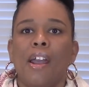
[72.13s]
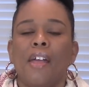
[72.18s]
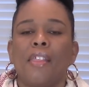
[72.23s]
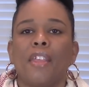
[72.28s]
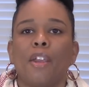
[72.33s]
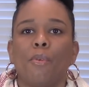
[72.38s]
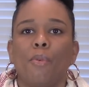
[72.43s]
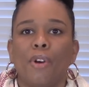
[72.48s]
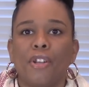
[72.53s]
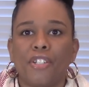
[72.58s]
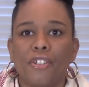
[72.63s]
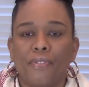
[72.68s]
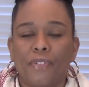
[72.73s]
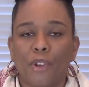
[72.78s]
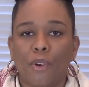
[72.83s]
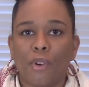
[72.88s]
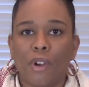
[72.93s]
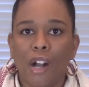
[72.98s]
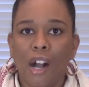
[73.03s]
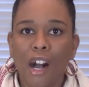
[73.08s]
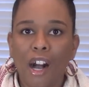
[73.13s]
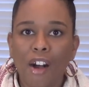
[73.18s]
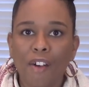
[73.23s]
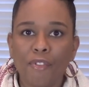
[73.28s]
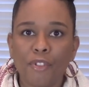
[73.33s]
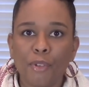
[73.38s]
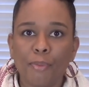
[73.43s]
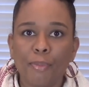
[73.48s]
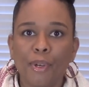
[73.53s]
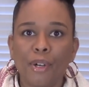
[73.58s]
They want to feel
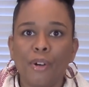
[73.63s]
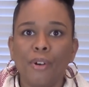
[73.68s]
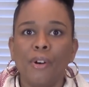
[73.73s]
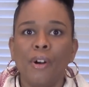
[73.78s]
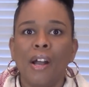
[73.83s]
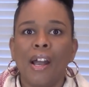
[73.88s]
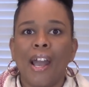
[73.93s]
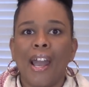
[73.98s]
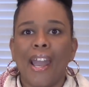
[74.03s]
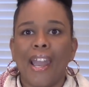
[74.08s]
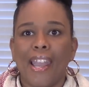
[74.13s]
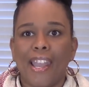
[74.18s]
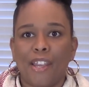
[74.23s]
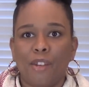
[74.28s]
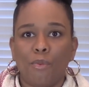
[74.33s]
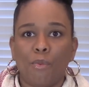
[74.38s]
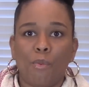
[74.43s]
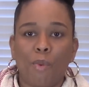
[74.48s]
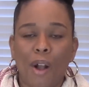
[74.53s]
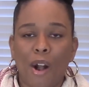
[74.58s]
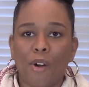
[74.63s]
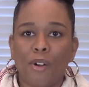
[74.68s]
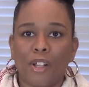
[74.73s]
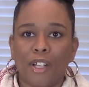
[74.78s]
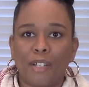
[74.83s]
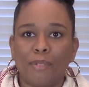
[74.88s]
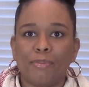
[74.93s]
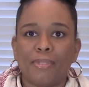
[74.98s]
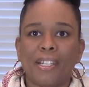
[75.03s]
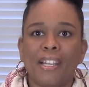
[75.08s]
comfortable and
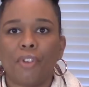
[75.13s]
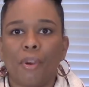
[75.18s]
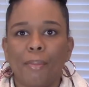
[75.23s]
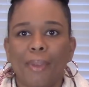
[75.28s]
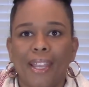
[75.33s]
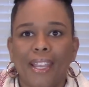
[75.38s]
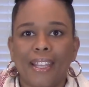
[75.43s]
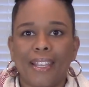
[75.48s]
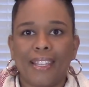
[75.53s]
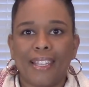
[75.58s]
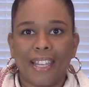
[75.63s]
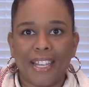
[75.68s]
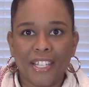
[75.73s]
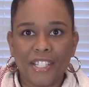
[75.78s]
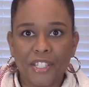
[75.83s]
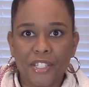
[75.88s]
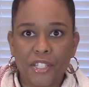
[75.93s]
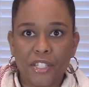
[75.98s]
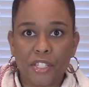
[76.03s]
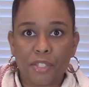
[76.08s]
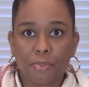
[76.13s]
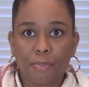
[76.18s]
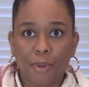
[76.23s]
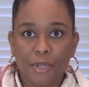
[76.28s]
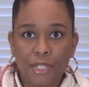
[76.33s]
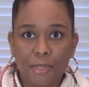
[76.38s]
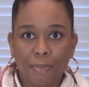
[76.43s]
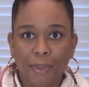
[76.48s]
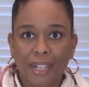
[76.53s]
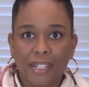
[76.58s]
welcomed. From a guest's
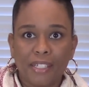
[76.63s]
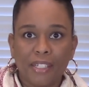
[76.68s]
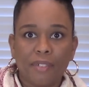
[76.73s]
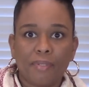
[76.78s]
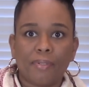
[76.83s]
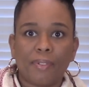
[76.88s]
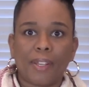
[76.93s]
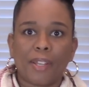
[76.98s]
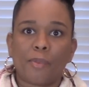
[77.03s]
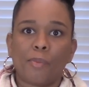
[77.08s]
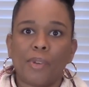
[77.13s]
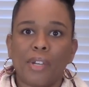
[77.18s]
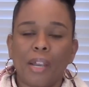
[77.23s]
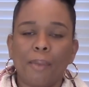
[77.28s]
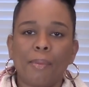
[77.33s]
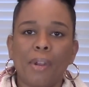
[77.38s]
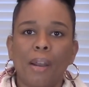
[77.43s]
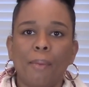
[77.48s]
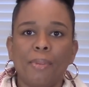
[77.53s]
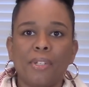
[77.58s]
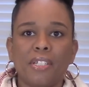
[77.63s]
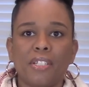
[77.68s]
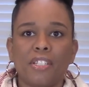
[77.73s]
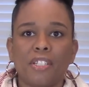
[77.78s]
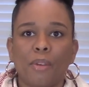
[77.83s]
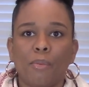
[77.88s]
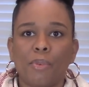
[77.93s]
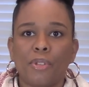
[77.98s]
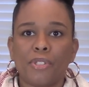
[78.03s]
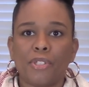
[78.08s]
perspective, like when I'm coming to
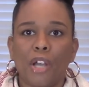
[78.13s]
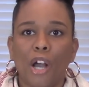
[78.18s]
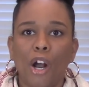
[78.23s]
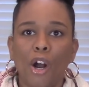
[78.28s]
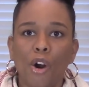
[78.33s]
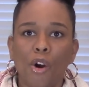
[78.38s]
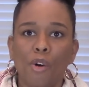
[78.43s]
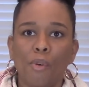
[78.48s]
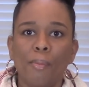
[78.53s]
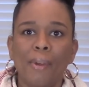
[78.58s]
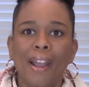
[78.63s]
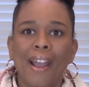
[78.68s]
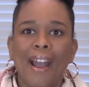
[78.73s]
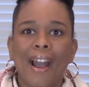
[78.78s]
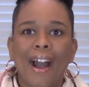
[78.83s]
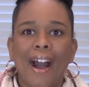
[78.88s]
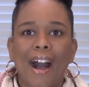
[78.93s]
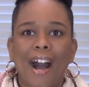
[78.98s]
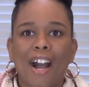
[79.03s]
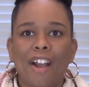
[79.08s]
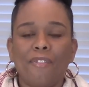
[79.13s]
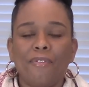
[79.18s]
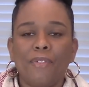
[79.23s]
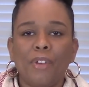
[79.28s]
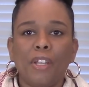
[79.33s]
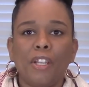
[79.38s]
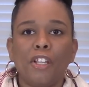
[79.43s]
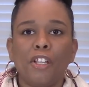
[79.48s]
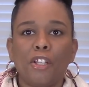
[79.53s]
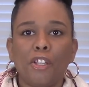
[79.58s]
someone's home, I
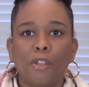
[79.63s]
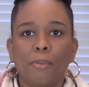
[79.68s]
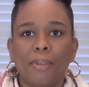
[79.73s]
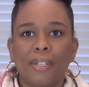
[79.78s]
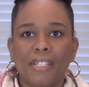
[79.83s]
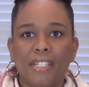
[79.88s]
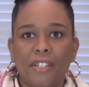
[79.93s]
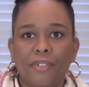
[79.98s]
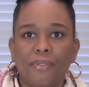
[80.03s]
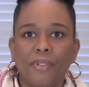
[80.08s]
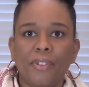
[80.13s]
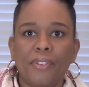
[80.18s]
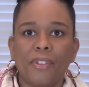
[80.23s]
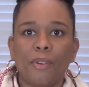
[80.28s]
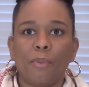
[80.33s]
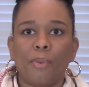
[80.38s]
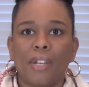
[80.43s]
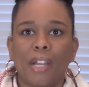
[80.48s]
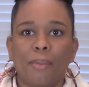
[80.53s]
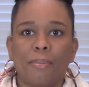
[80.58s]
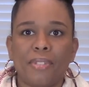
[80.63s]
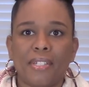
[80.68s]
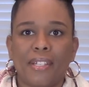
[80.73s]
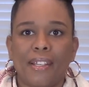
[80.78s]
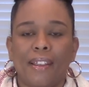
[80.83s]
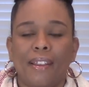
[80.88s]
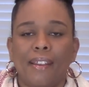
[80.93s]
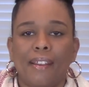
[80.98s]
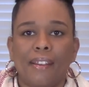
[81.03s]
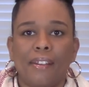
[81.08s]
feel a little bit different than when I'm
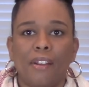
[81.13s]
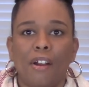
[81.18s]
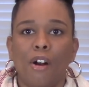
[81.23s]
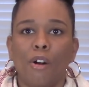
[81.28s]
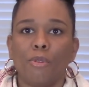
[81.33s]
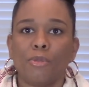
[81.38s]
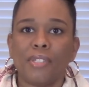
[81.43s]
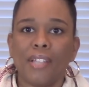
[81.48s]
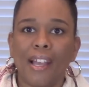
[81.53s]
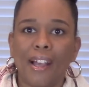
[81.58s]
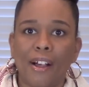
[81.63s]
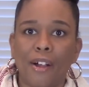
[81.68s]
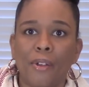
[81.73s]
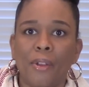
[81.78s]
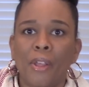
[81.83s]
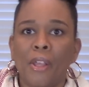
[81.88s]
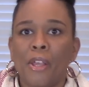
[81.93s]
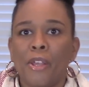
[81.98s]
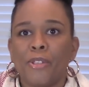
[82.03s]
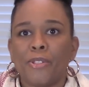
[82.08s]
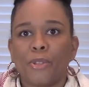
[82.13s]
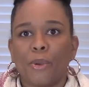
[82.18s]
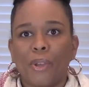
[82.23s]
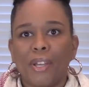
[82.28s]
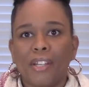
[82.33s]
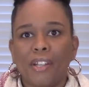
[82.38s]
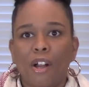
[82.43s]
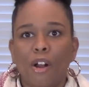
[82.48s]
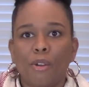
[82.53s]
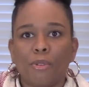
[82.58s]
staying in a hotel. So
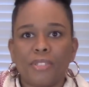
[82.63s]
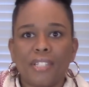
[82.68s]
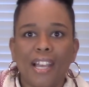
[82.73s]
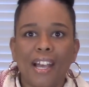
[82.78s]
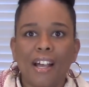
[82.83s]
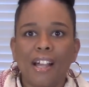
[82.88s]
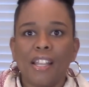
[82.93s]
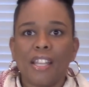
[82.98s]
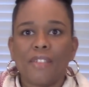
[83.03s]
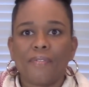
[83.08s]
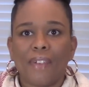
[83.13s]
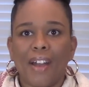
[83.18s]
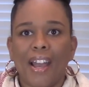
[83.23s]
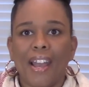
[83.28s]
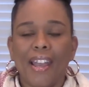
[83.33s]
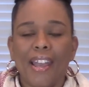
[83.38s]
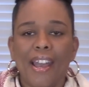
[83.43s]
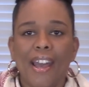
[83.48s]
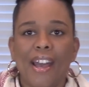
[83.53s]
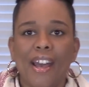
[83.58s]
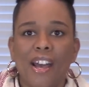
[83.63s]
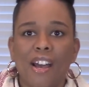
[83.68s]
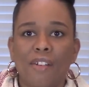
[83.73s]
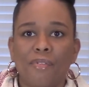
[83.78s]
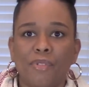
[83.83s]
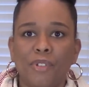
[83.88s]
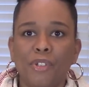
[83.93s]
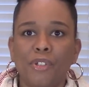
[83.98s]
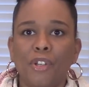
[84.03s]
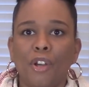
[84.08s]
in a hotel, if I
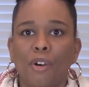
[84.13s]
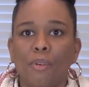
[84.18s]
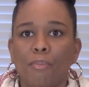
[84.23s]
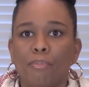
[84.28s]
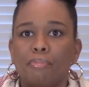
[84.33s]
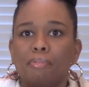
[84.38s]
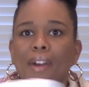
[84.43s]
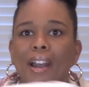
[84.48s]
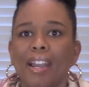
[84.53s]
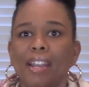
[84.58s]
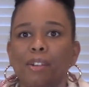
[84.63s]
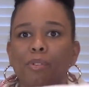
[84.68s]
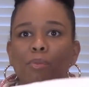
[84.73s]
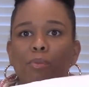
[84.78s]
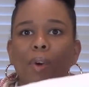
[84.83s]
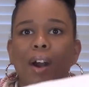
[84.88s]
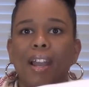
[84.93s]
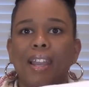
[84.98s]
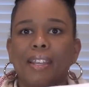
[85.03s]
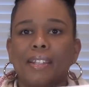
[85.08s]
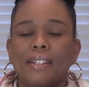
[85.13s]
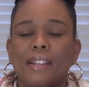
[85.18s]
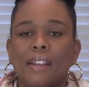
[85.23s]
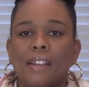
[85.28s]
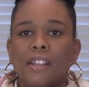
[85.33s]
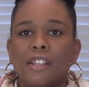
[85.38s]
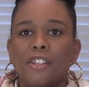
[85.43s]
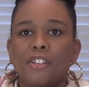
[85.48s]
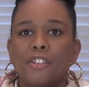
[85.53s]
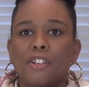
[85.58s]
have, bright white,
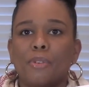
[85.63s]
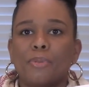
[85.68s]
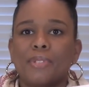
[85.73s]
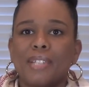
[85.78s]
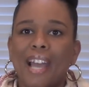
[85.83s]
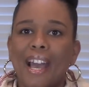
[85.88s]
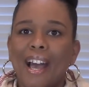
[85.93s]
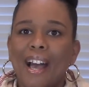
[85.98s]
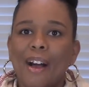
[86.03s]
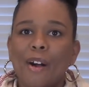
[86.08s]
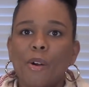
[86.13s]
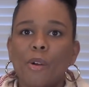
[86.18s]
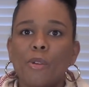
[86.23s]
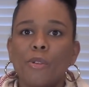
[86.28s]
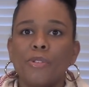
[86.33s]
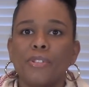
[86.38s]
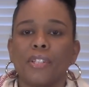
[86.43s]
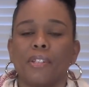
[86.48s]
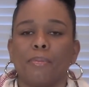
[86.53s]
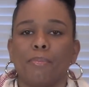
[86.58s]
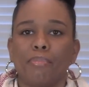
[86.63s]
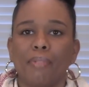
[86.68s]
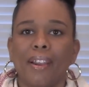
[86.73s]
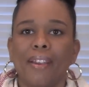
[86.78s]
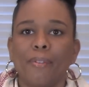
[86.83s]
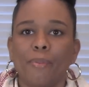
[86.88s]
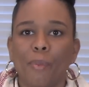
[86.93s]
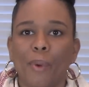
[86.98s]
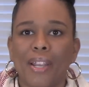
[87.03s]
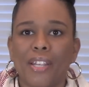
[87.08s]
towels and
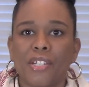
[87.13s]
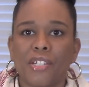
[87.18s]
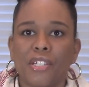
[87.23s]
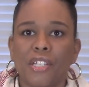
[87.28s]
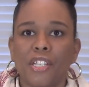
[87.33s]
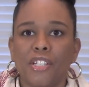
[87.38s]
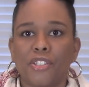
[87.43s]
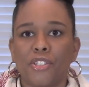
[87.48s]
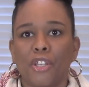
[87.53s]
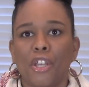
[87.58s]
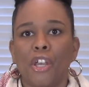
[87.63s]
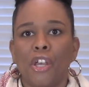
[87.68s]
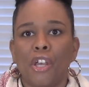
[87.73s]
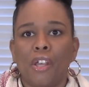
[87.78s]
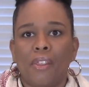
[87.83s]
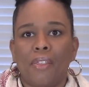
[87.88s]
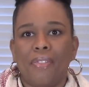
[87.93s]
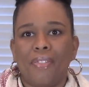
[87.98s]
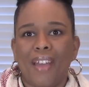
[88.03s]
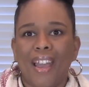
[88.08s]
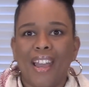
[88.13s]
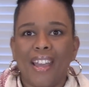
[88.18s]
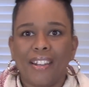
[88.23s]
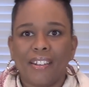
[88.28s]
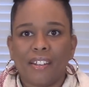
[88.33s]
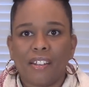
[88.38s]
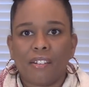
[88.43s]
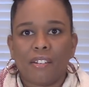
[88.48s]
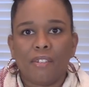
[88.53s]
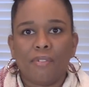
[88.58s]
bright white sheets,
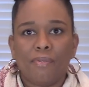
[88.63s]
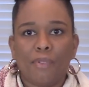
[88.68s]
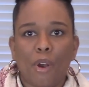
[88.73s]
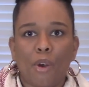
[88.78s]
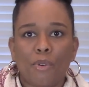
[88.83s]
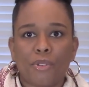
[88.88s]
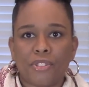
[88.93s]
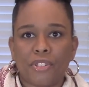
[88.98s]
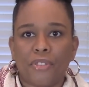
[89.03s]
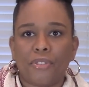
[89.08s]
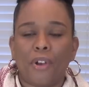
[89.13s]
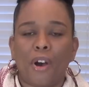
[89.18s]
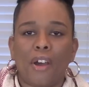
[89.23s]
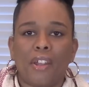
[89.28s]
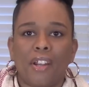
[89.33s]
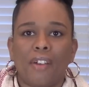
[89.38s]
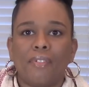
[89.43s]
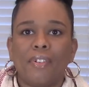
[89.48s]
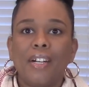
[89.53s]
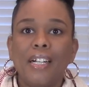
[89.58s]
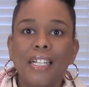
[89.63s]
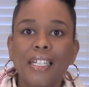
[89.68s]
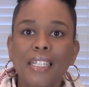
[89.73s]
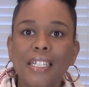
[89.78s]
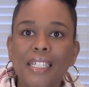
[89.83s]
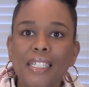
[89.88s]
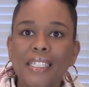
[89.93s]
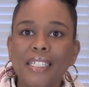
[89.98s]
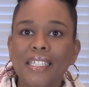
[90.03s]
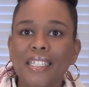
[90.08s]
that invokes the thought of
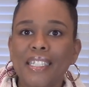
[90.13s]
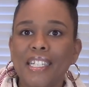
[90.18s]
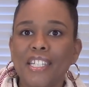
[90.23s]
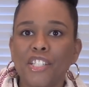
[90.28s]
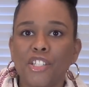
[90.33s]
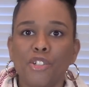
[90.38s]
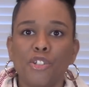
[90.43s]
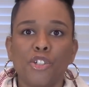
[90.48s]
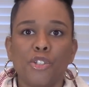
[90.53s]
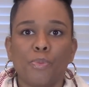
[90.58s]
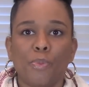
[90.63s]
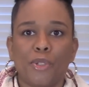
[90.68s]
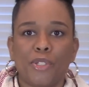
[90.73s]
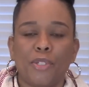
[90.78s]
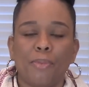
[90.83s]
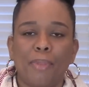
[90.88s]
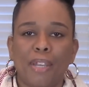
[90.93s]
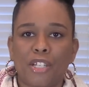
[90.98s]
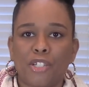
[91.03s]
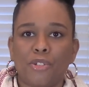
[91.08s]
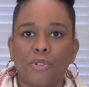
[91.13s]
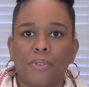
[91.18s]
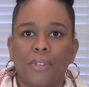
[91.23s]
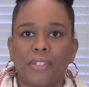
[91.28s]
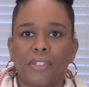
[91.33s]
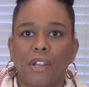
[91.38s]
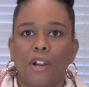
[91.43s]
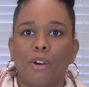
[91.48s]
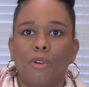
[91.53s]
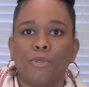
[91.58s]
cleanliness. You just want to make sure that
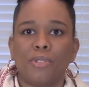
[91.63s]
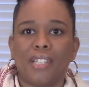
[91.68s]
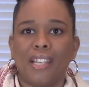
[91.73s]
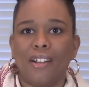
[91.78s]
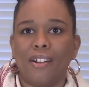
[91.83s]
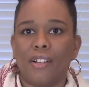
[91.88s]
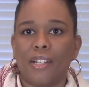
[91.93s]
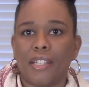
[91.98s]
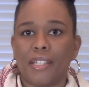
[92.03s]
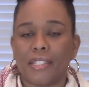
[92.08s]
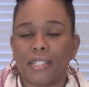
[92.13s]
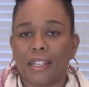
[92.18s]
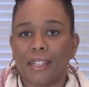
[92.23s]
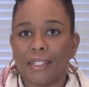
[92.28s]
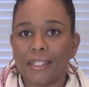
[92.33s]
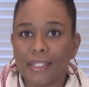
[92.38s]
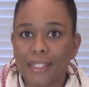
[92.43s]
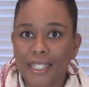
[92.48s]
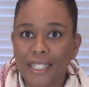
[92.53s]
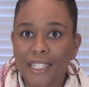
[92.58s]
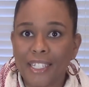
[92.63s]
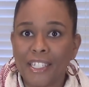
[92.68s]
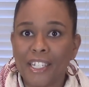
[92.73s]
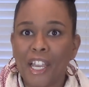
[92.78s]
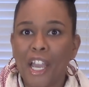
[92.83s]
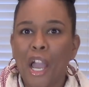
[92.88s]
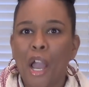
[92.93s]
the hotel is clean.